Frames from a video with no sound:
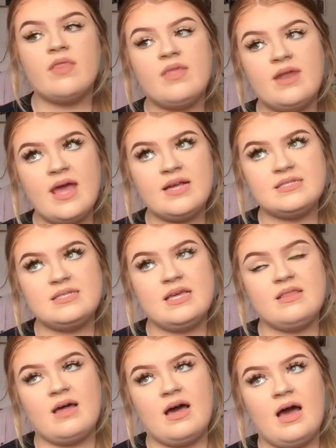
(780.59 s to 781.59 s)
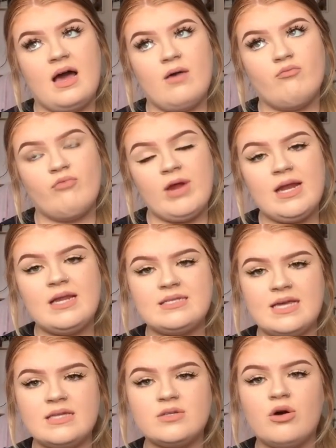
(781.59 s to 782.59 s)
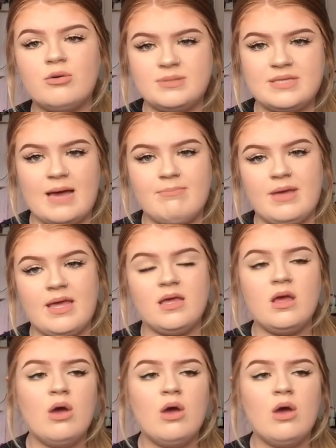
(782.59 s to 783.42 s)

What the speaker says: The next thing that really did upset me